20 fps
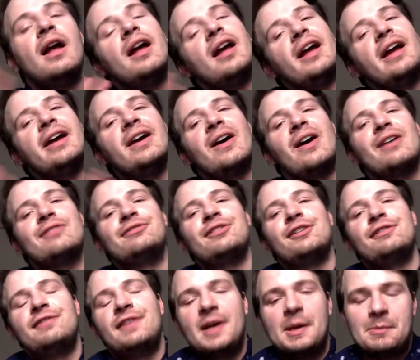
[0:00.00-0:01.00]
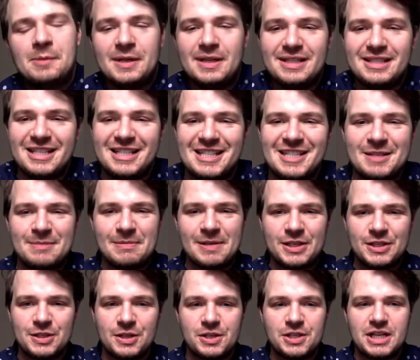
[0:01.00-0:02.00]
Hey, Heartfelt families, this is
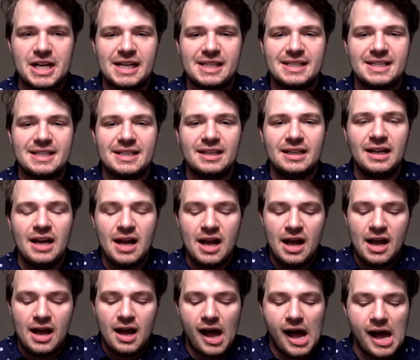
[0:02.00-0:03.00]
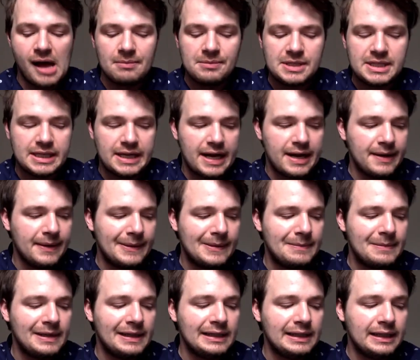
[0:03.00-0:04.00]
Mr. Justin. Today I'm going to
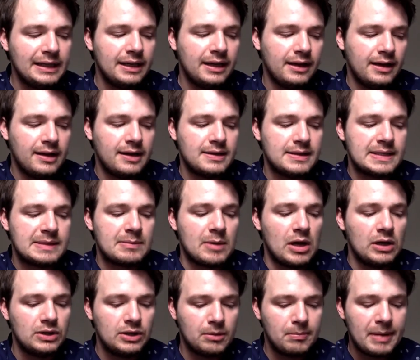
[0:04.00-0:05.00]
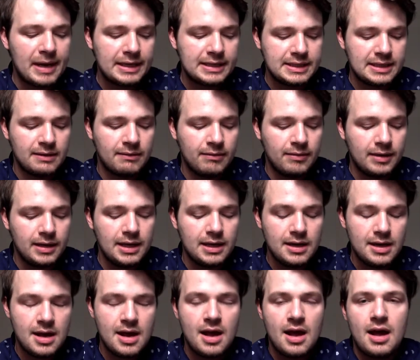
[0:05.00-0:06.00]
be leading a small group activity
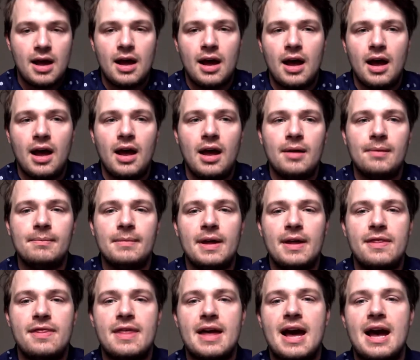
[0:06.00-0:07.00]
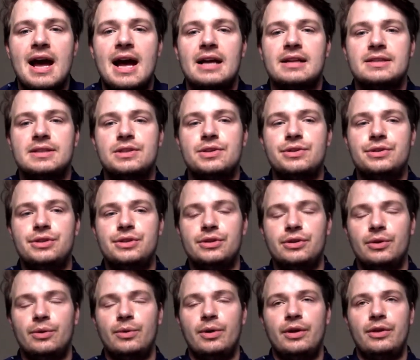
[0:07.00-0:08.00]
that has to
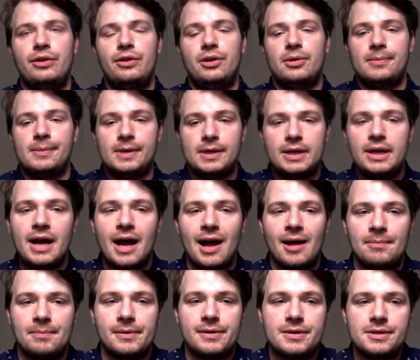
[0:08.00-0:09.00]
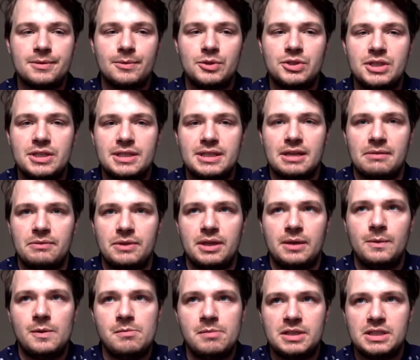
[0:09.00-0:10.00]
do with community helpers, which is something
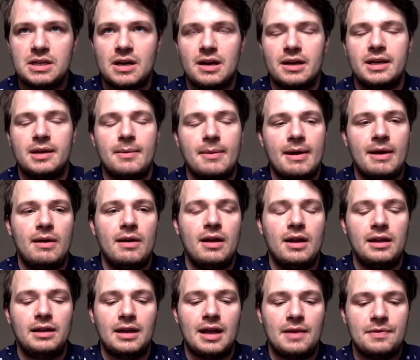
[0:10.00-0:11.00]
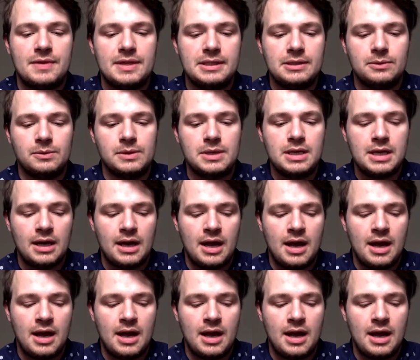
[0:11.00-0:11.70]
we've been talking about a lot this week.